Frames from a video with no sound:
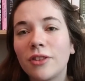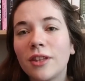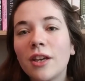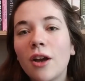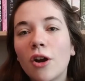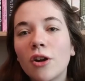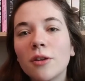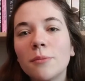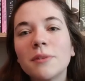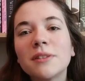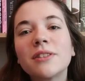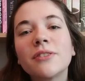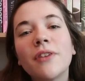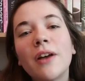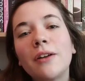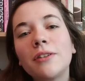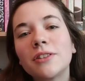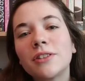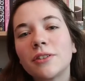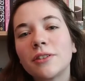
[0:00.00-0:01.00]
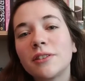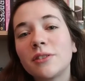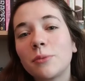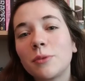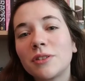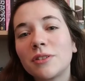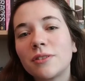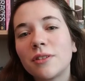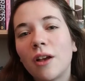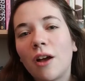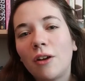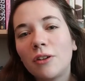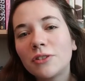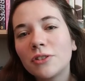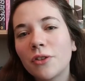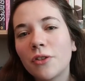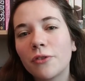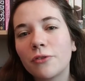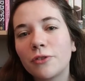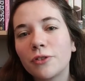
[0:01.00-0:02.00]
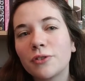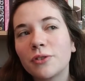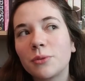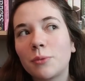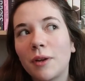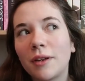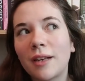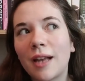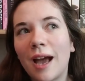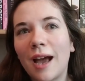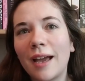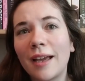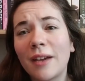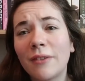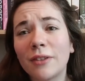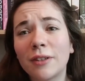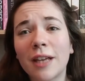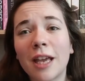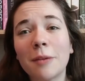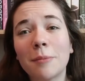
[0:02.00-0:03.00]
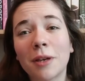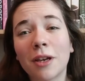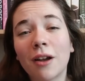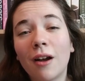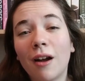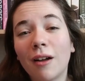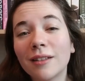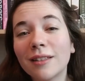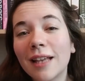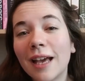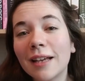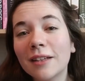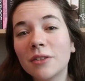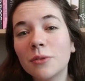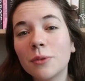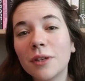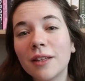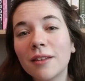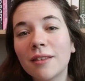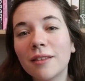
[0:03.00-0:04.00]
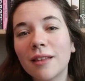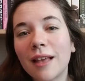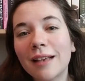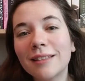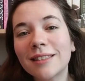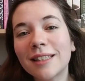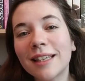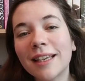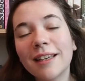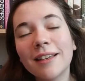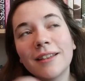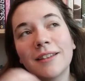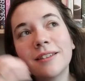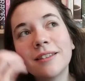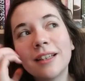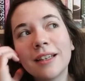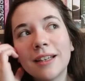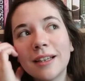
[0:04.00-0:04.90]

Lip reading: the Artemis Fowl series was also the first one I ever came in contact with as a kid.